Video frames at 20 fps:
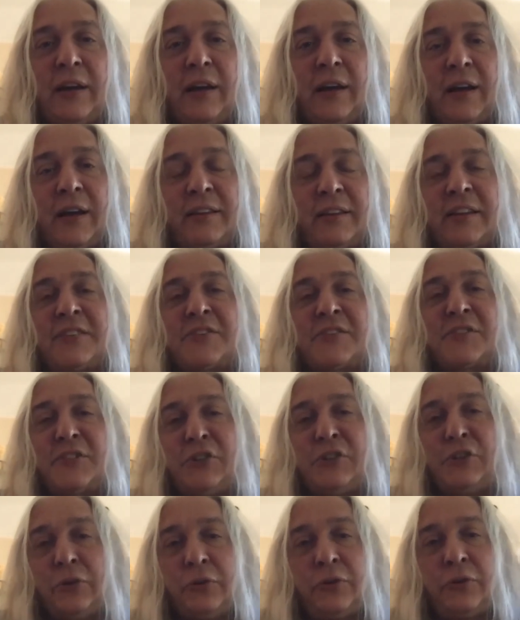I think it's a
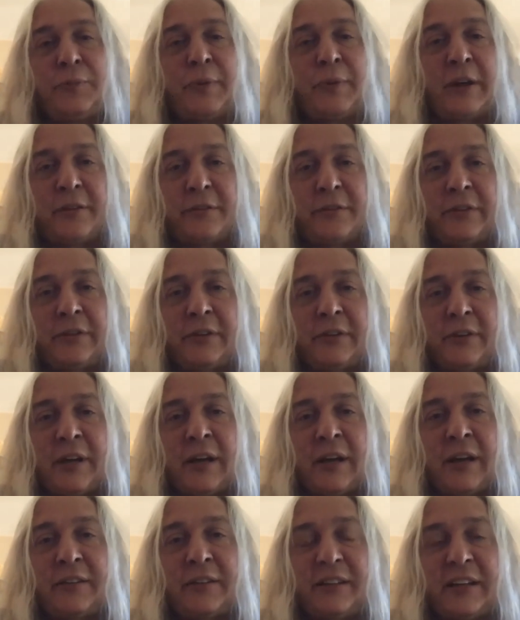huge benefit
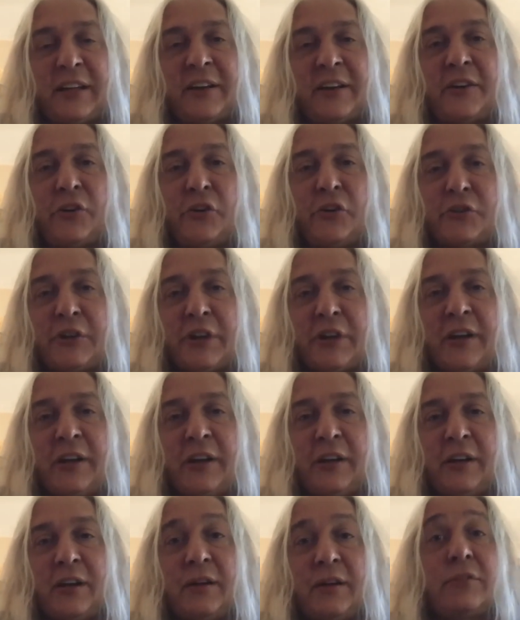uh, to get an
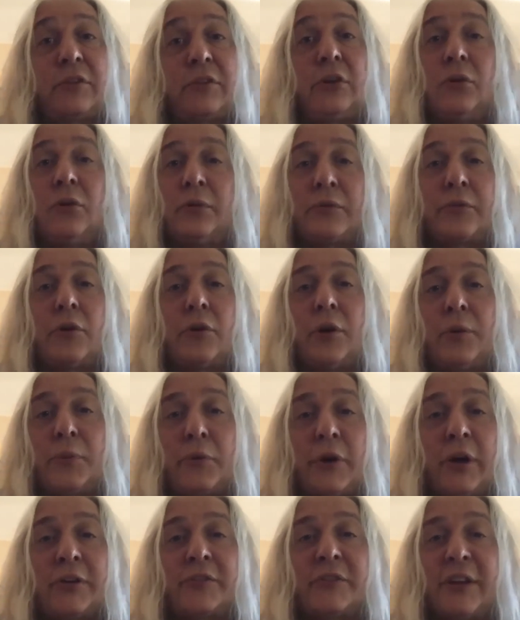understanding of the overall
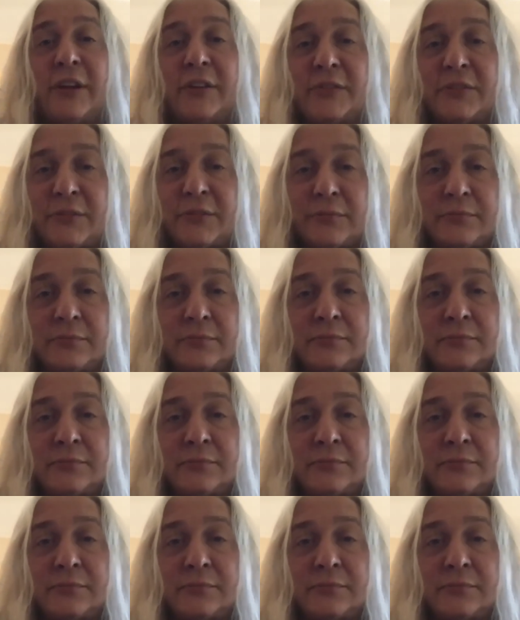process.